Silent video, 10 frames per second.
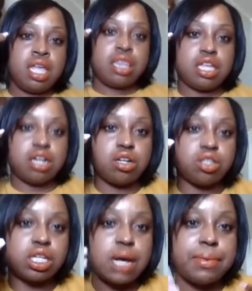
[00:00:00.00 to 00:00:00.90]
They're
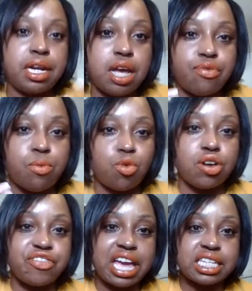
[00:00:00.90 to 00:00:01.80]
coming up with more
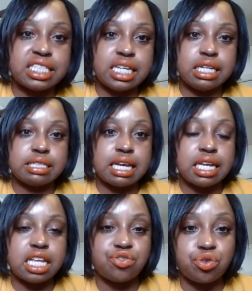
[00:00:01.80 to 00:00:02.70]
vaccines, I
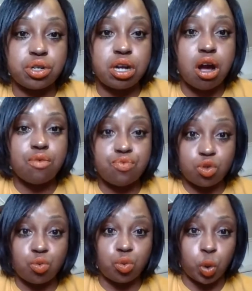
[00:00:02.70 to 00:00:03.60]
guess, for the
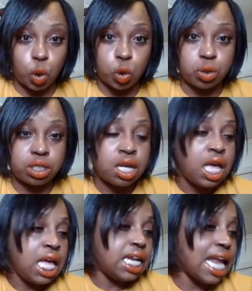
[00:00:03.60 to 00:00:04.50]
world.
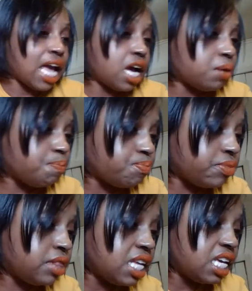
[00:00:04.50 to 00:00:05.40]
Now,
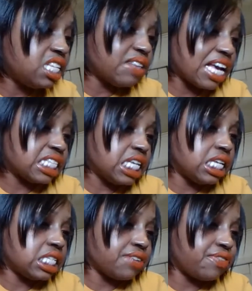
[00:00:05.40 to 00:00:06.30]
these
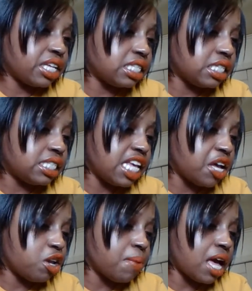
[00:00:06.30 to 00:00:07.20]
vaccines I'm fixing to tell
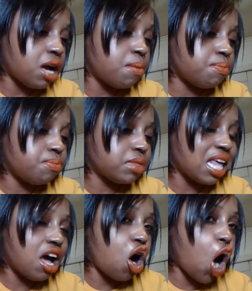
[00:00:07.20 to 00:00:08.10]
you about
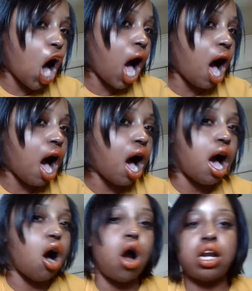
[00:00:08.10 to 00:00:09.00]

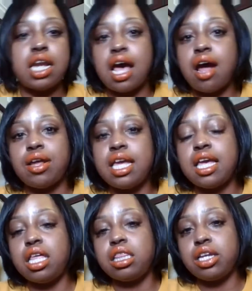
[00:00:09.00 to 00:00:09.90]
are not
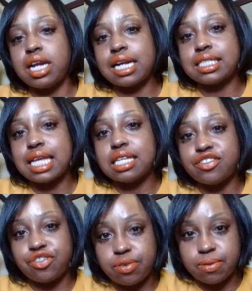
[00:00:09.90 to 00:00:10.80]
in the United States
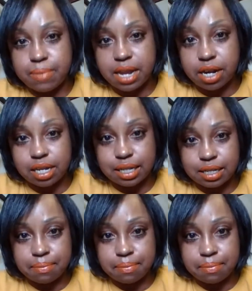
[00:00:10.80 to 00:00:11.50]
of America.